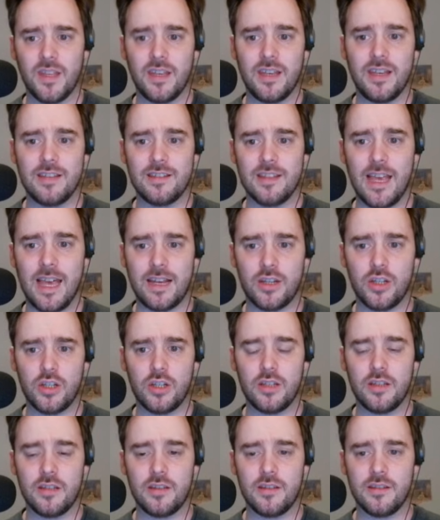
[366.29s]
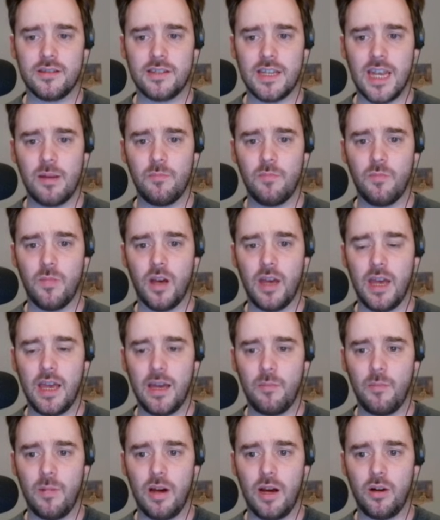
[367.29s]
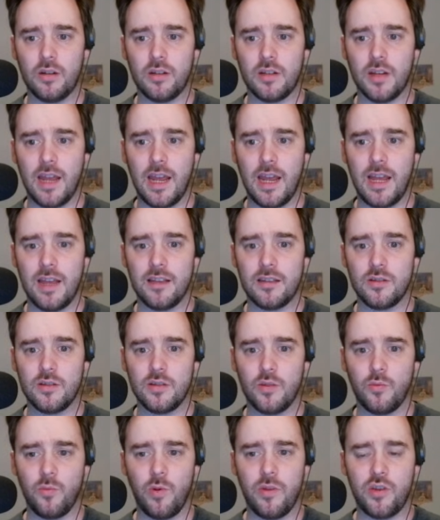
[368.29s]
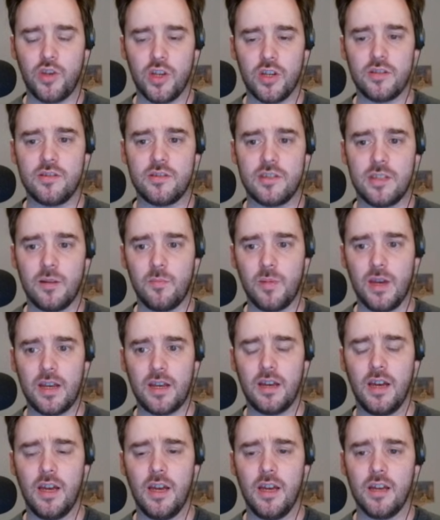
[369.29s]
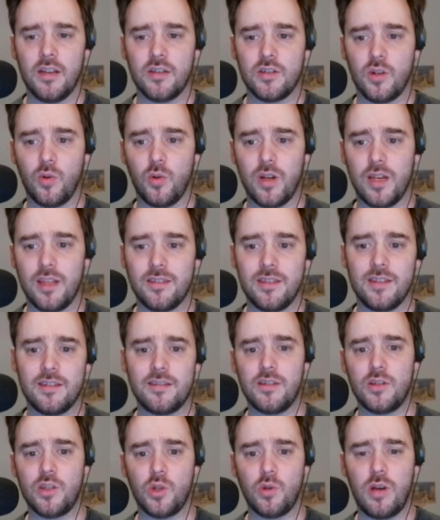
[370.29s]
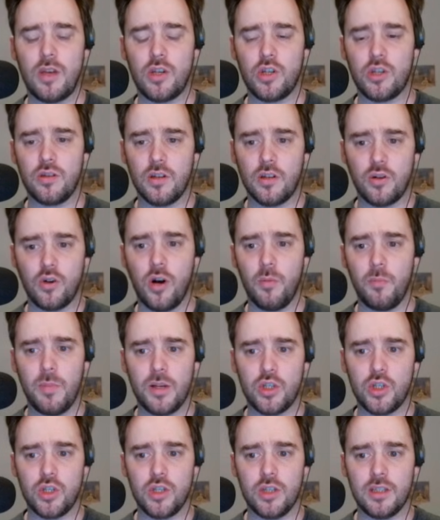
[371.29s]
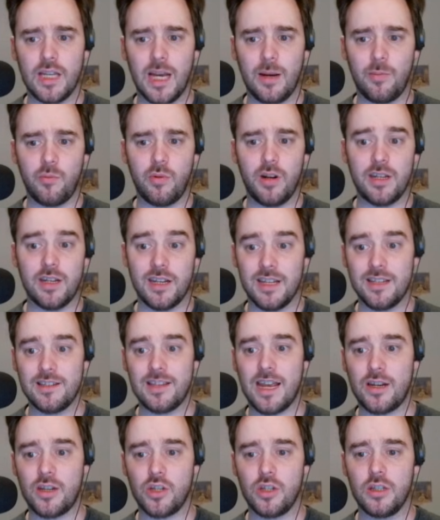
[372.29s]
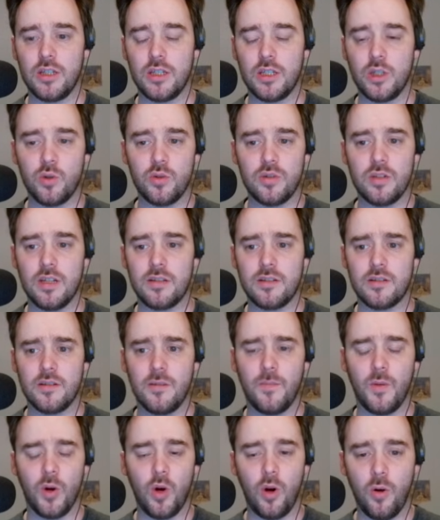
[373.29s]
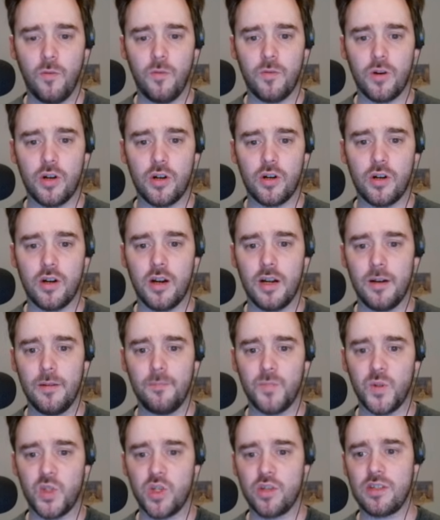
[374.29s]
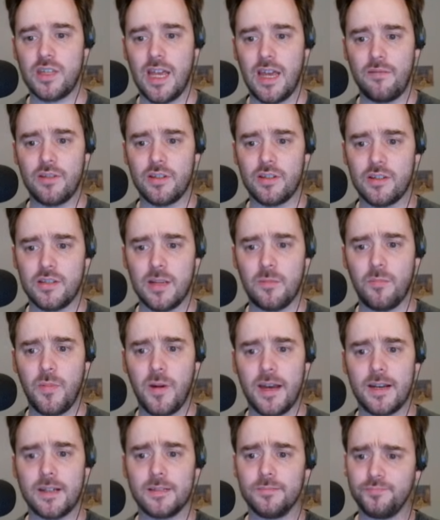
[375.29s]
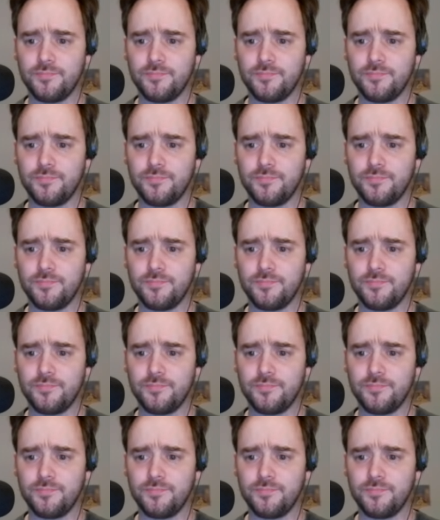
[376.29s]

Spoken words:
is actually the same amount as with just Stim Pack. So in this situation, the combat shield upgrade is actually useless over just having Stim Pack.